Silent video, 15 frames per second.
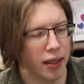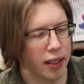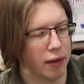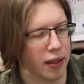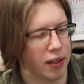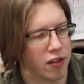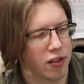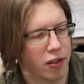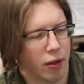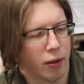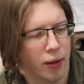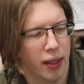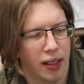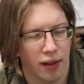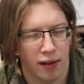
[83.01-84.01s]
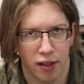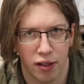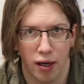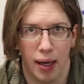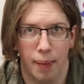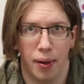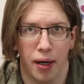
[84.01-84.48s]
you can screw it into the
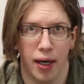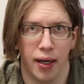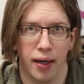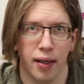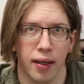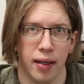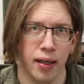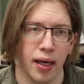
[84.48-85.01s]
tripod,